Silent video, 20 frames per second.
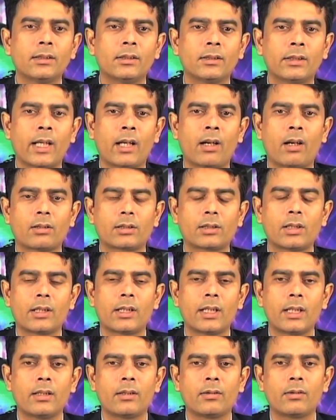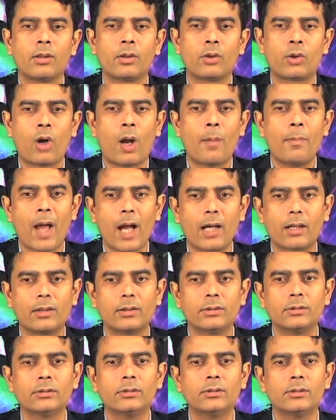There are certain drawbacks
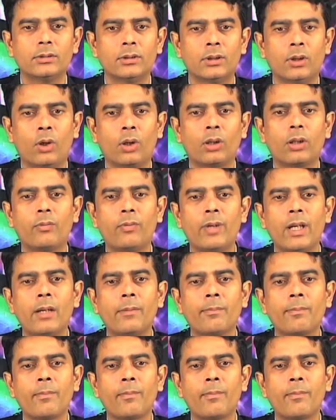on the way.